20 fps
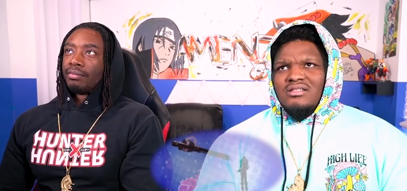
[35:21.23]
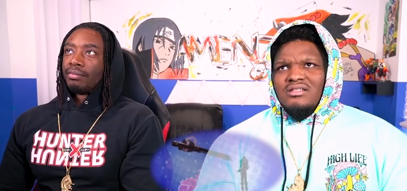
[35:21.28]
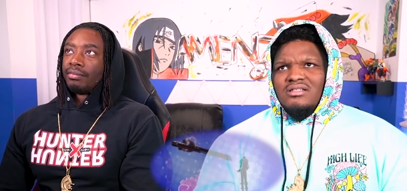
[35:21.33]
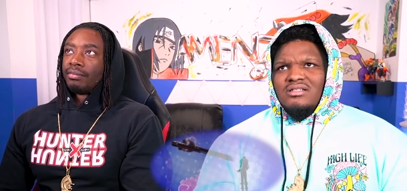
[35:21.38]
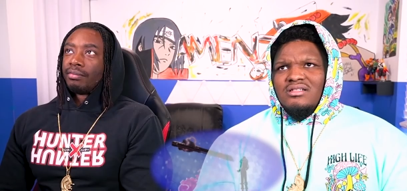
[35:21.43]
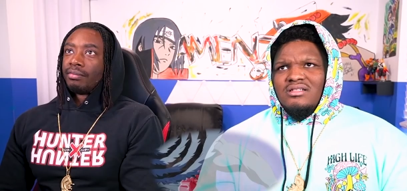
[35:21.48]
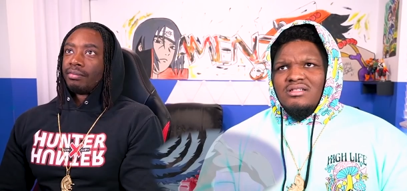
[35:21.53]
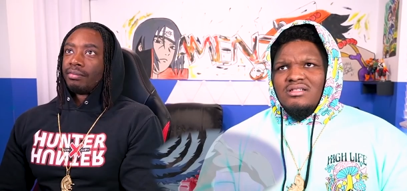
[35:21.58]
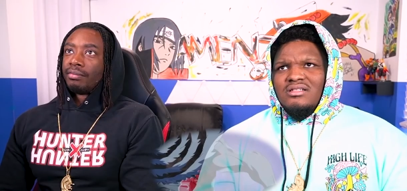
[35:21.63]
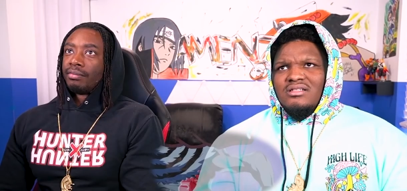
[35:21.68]

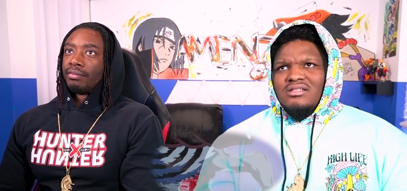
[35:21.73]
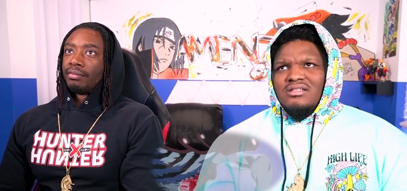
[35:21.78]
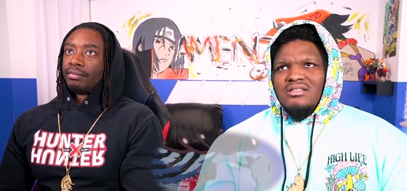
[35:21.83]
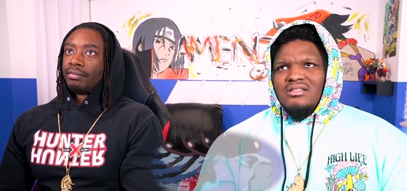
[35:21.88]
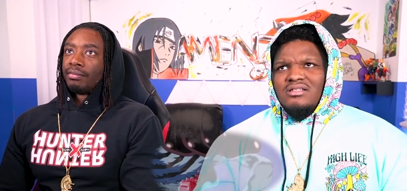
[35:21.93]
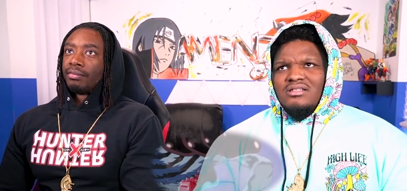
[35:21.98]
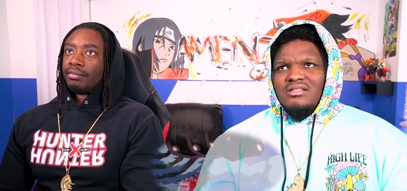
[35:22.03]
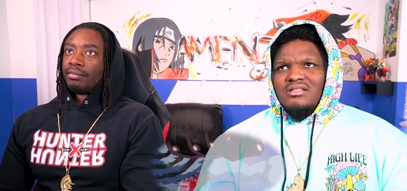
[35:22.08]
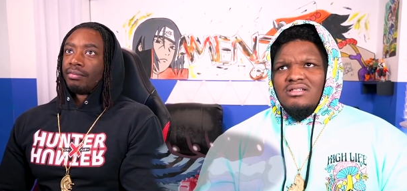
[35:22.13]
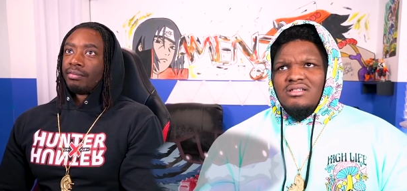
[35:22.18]

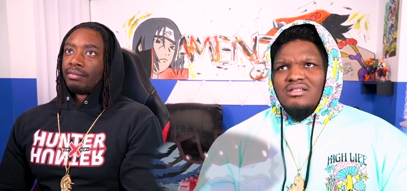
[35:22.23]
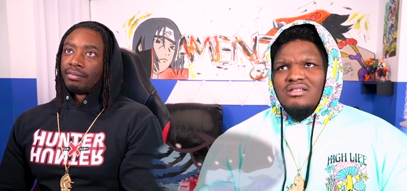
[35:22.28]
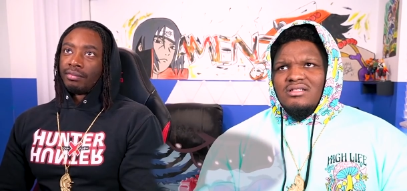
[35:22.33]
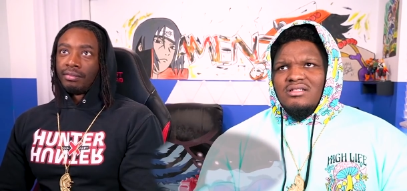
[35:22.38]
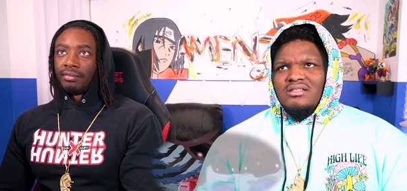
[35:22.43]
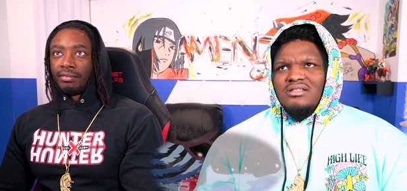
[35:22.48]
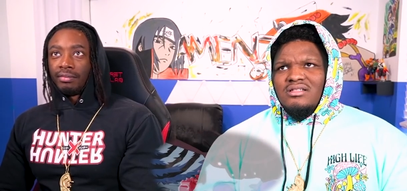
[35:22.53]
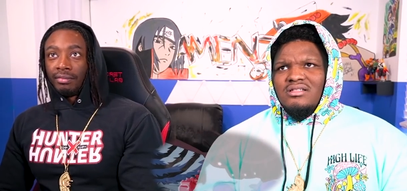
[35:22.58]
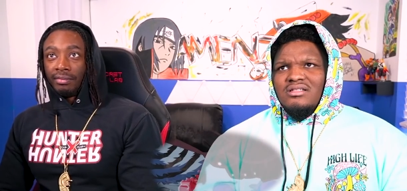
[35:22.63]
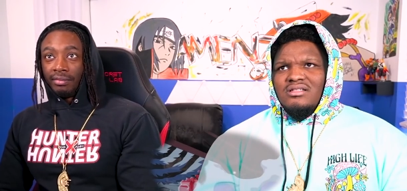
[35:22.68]

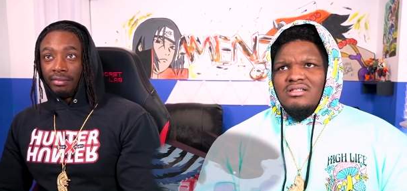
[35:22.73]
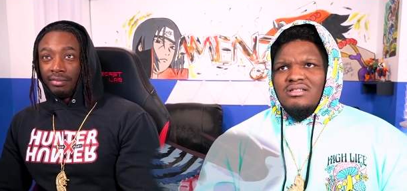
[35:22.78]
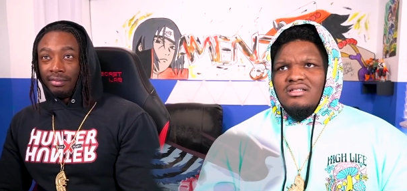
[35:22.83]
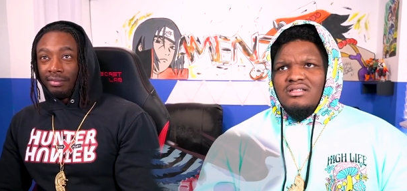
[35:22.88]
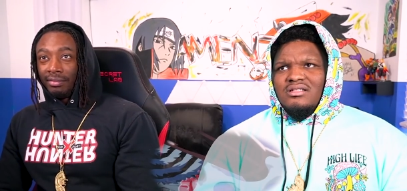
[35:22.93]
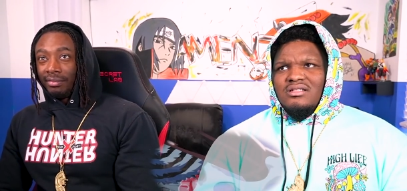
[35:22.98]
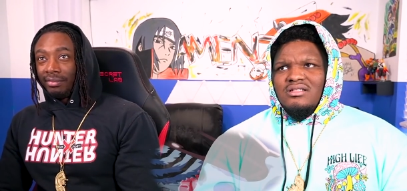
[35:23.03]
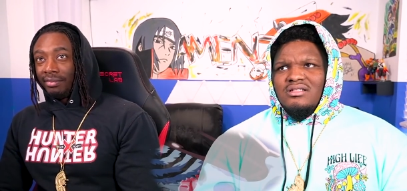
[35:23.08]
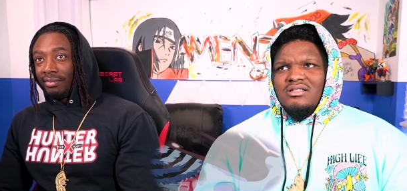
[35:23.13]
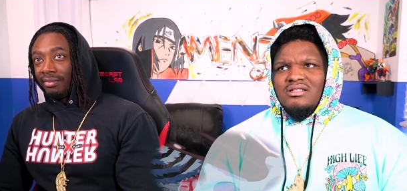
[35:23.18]

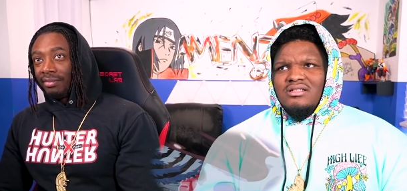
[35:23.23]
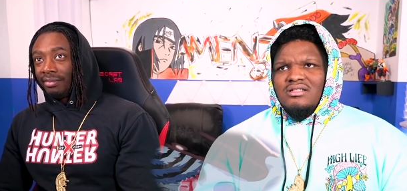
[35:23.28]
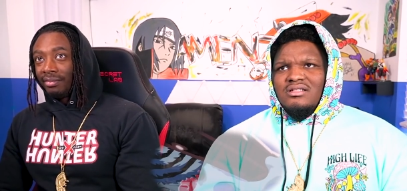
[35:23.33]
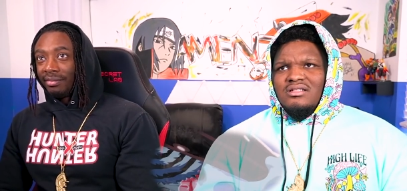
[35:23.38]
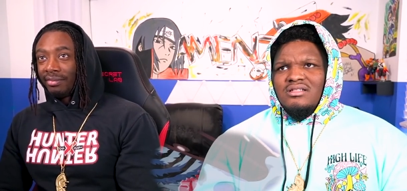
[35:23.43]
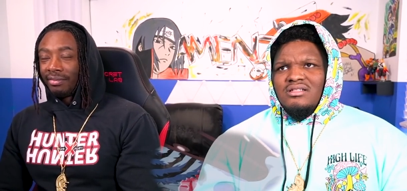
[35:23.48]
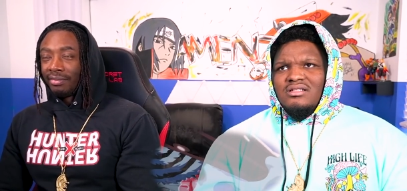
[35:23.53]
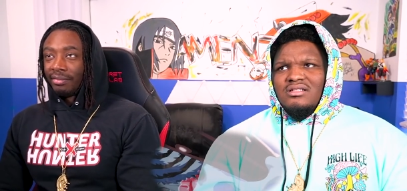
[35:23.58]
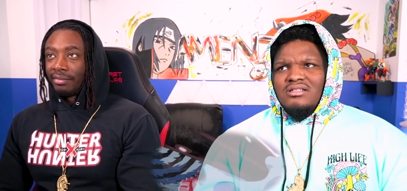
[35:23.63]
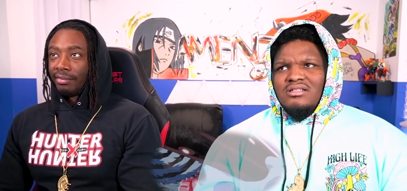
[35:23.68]

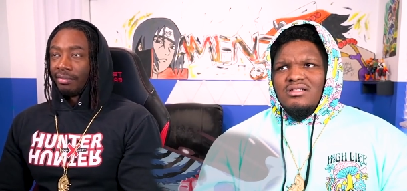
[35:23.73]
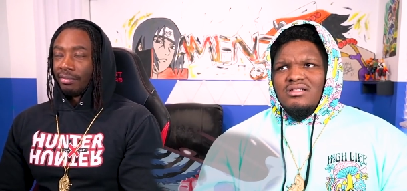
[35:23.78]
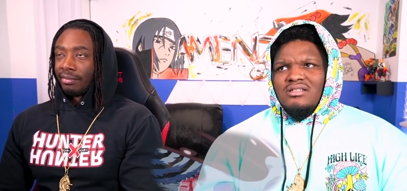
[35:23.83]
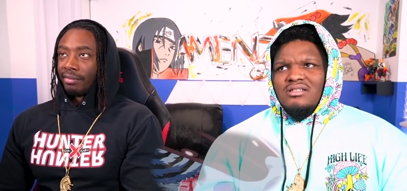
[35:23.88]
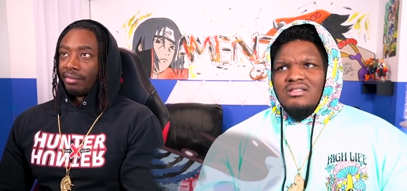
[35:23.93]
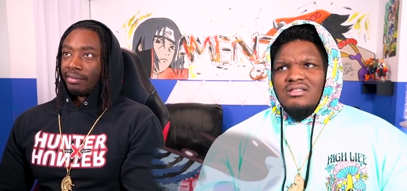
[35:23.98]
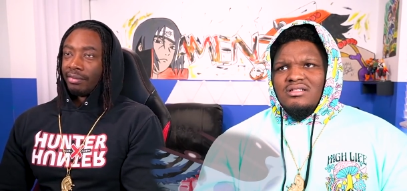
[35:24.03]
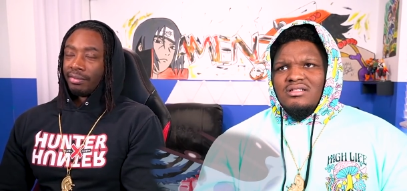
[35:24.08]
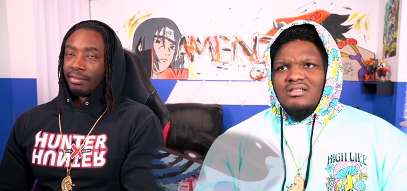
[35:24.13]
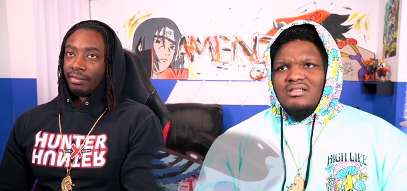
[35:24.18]

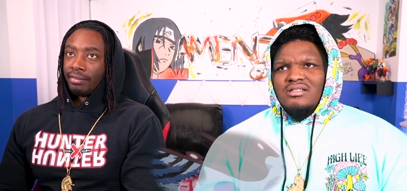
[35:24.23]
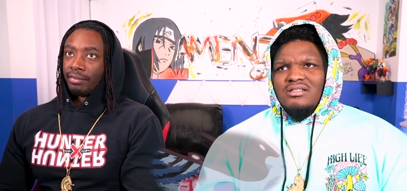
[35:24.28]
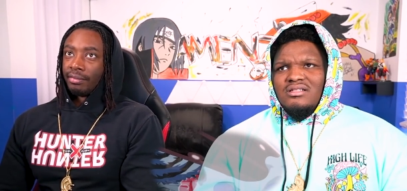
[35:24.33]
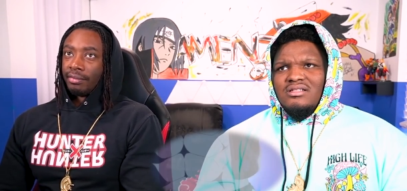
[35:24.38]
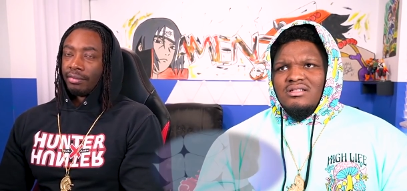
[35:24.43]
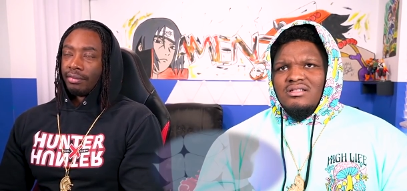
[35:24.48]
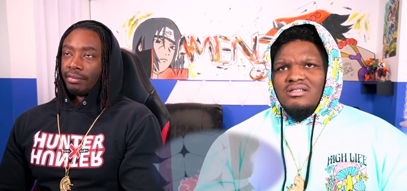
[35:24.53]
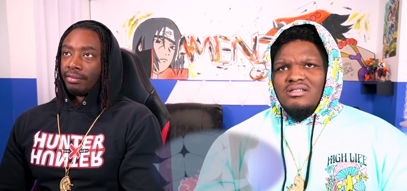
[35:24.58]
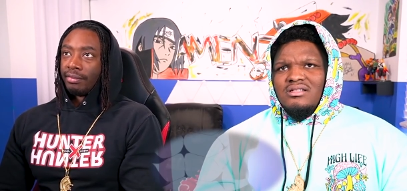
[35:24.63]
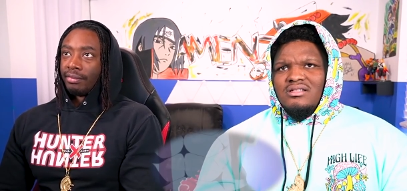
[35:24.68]

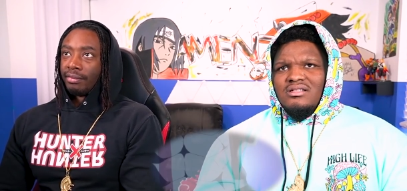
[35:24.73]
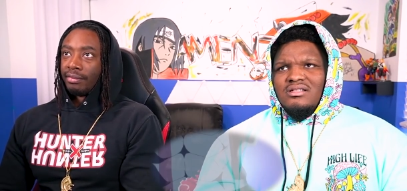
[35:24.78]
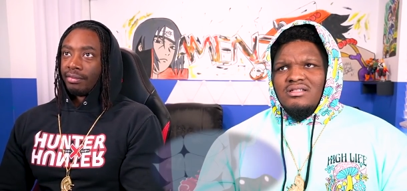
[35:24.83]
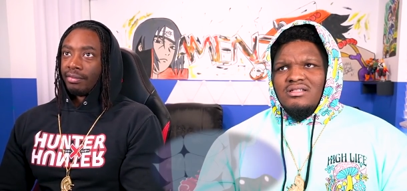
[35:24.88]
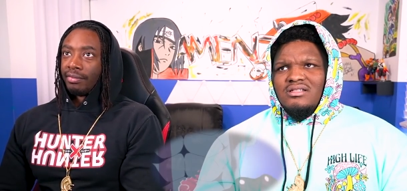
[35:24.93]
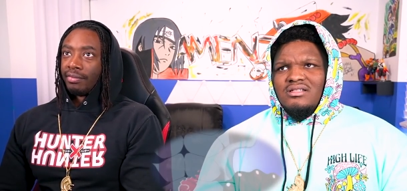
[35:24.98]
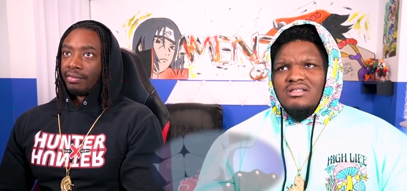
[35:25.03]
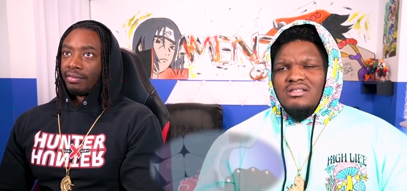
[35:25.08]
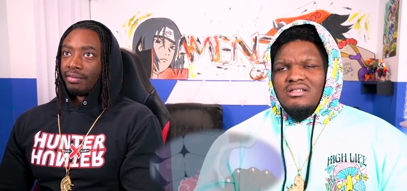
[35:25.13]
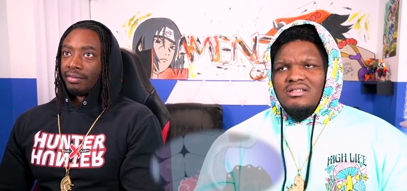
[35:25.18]

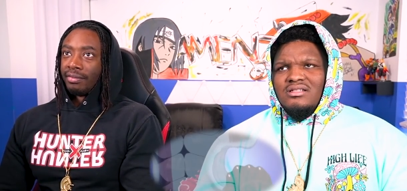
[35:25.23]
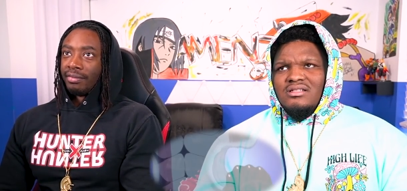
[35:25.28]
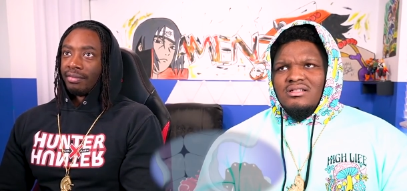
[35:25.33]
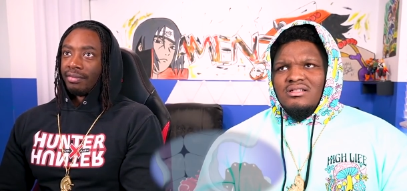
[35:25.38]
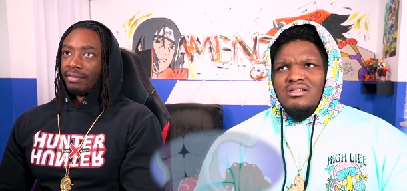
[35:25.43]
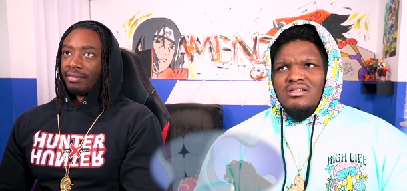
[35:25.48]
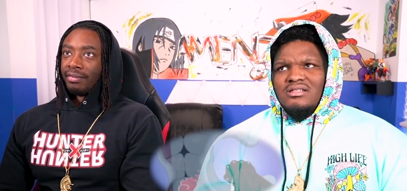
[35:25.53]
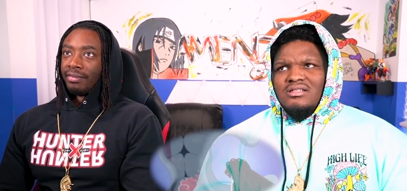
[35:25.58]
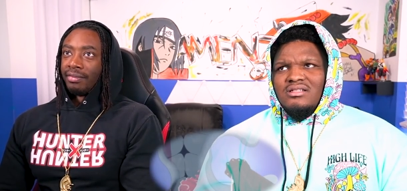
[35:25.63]
Nobody speaks.